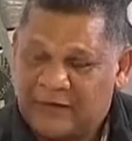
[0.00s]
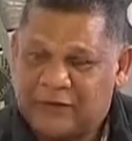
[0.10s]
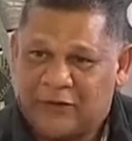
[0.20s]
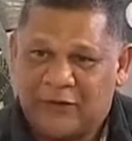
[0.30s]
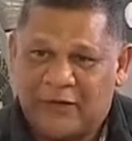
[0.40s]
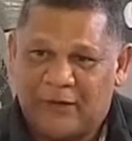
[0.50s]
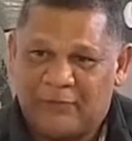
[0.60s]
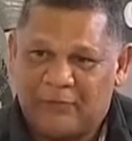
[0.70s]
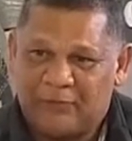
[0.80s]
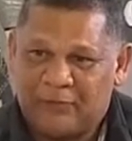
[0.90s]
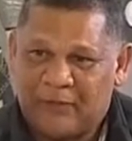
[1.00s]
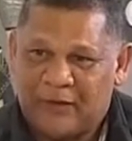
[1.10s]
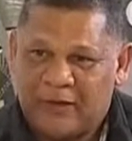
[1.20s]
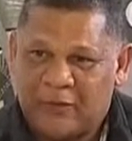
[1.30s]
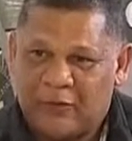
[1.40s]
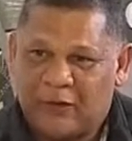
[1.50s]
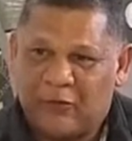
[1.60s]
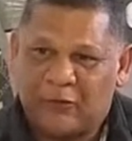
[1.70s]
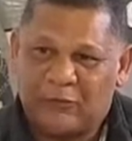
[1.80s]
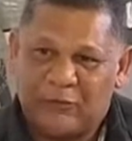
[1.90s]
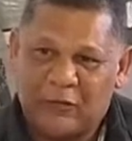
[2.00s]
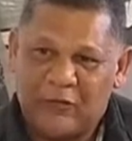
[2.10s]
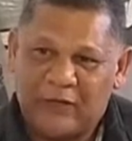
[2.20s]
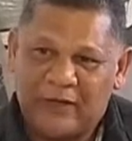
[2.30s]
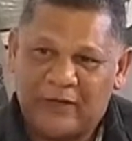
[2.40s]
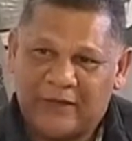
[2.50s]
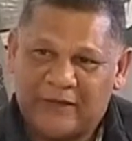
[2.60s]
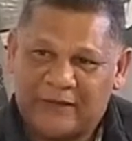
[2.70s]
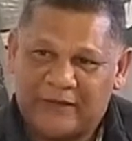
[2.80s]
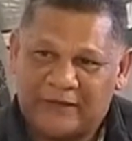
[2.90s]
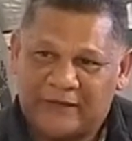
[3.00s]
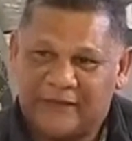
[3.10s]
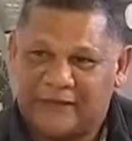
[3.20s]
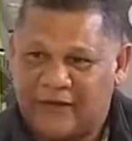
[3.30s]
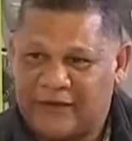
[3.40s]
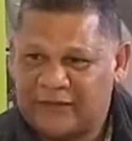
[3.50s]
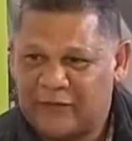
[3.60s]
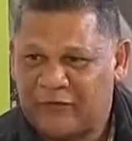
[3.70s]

So we are all moving in a certain direction.